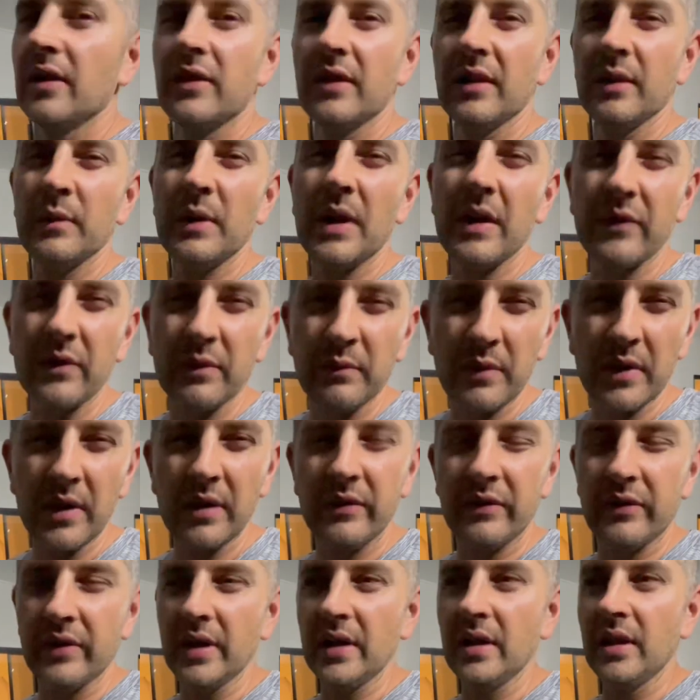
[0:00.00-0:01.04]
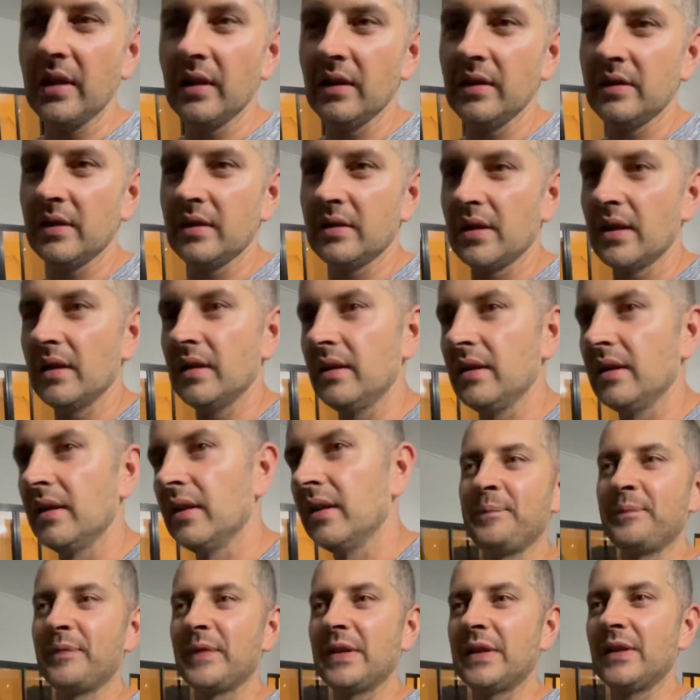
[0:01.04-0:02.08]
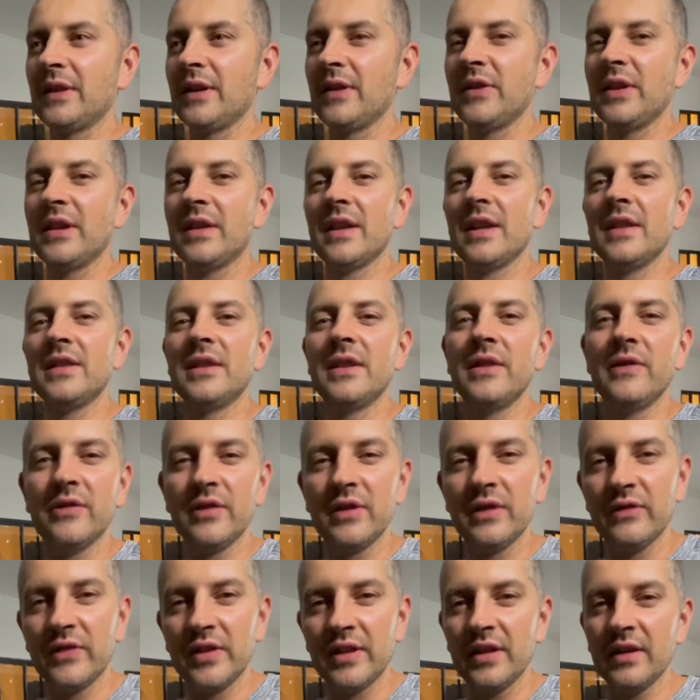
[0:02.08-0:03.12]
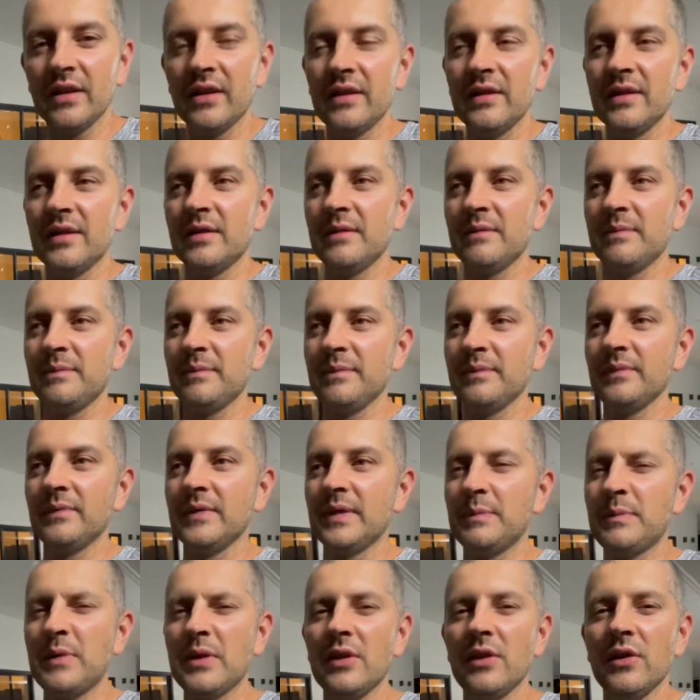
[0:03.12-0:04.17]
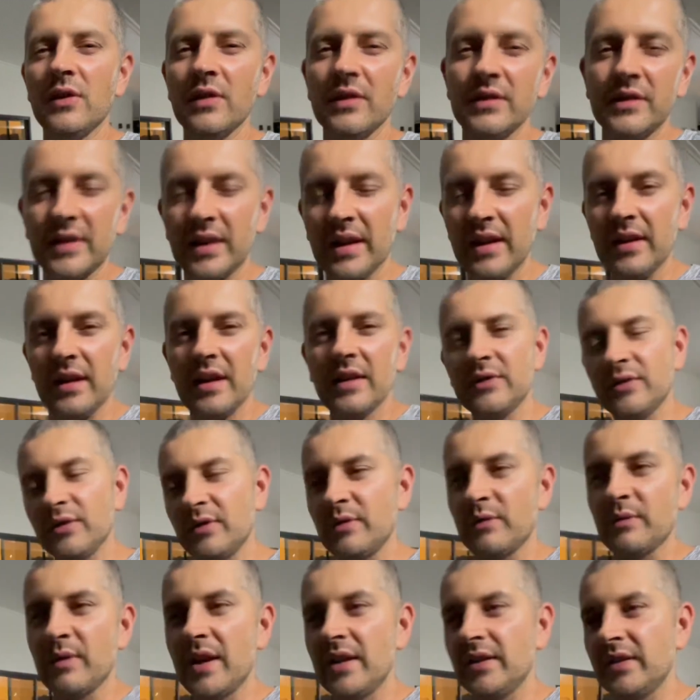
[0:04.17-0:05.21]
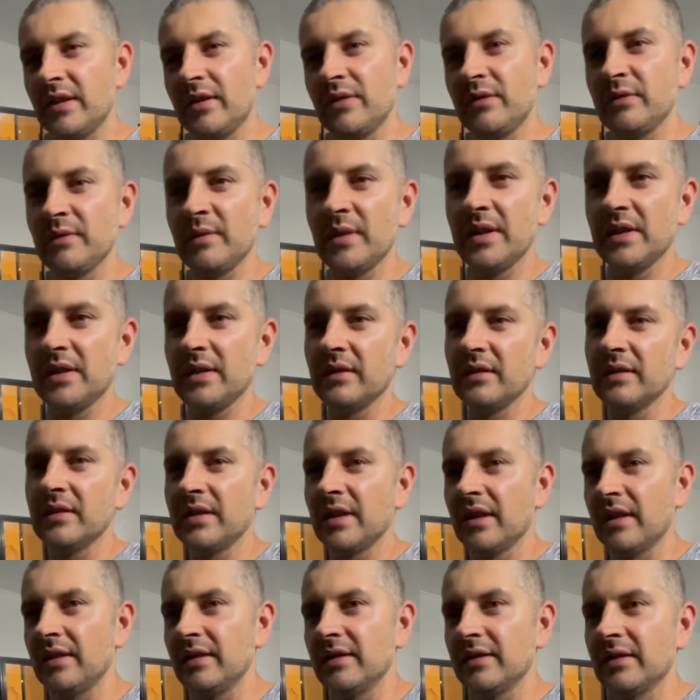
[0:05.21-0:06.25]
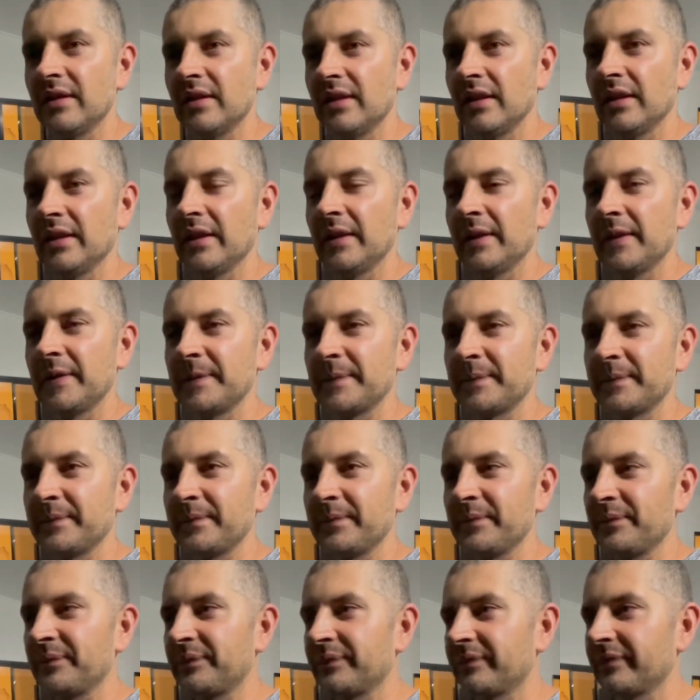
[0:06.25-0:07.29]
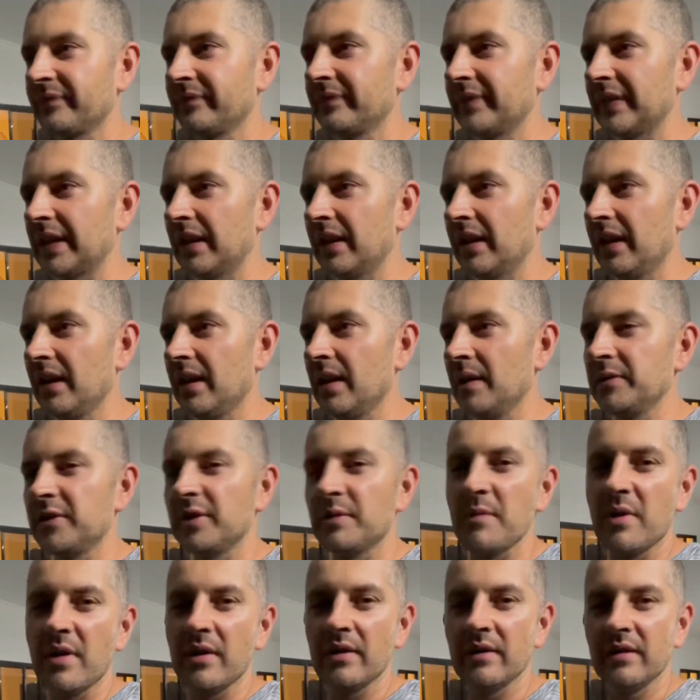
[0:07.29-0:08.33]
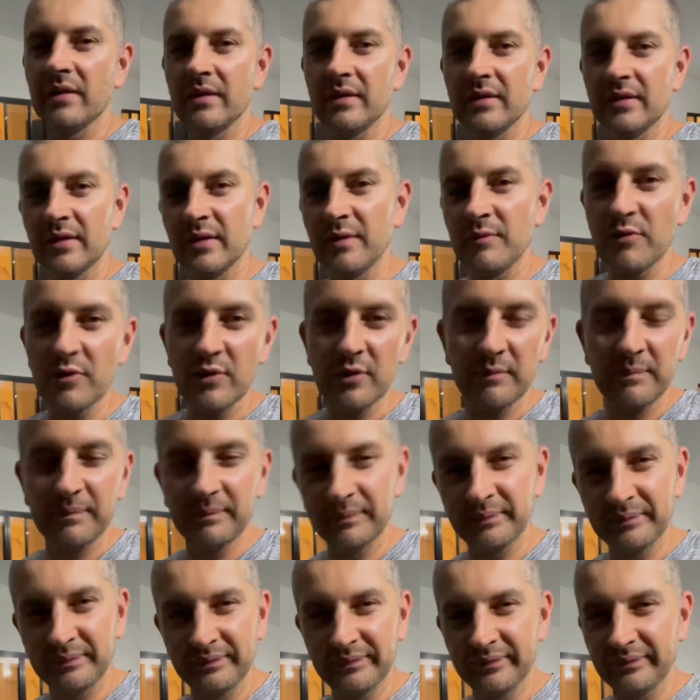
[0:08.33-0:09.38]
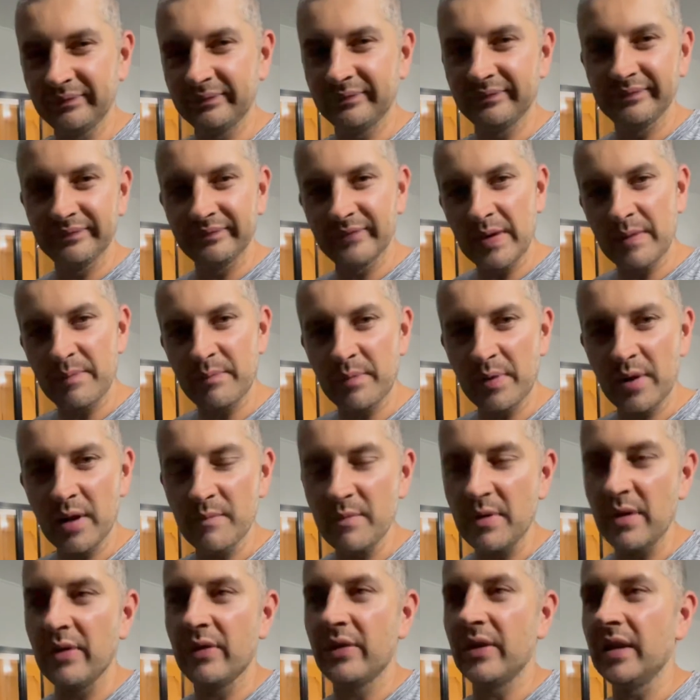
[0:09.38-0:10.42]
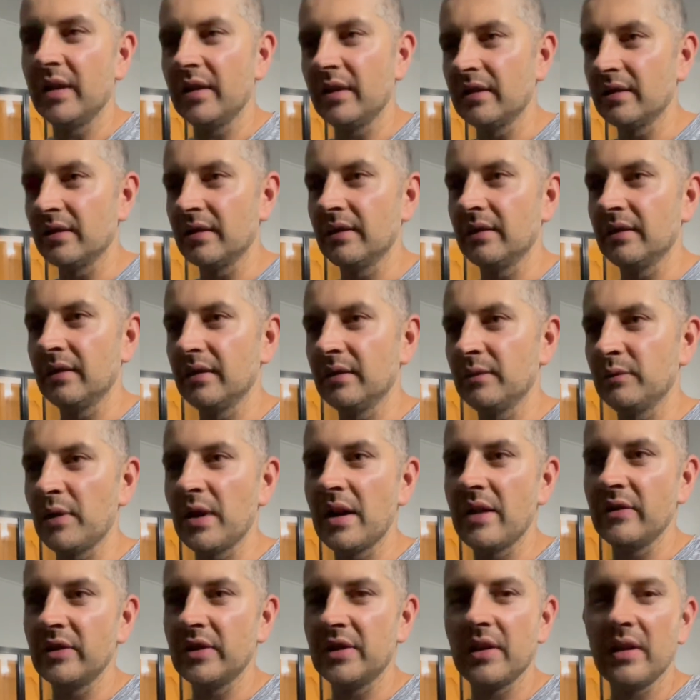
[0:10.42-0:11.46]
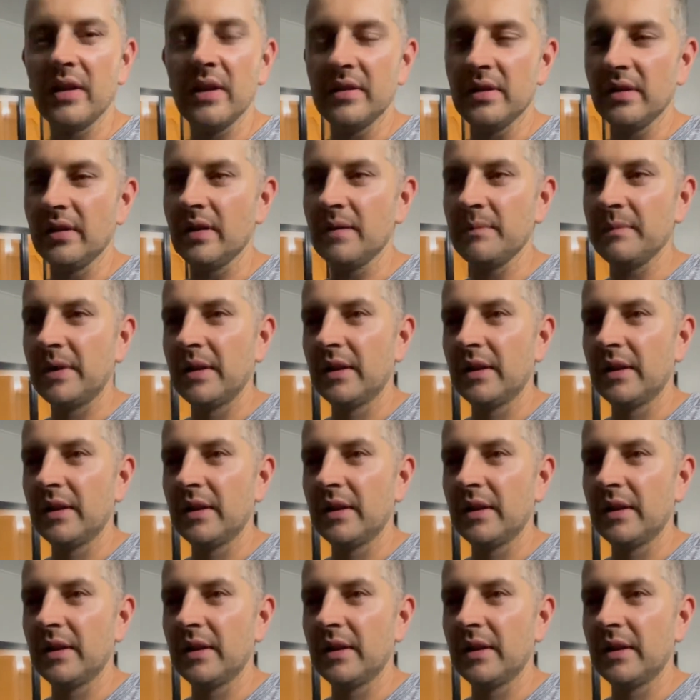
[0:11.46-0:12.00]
think we have a word for it in English exactly. So I think that's it for the videos. It's been a long day, as always. They're always long days. Get out tomorrow and do more plumbing things and whatever, tidying up.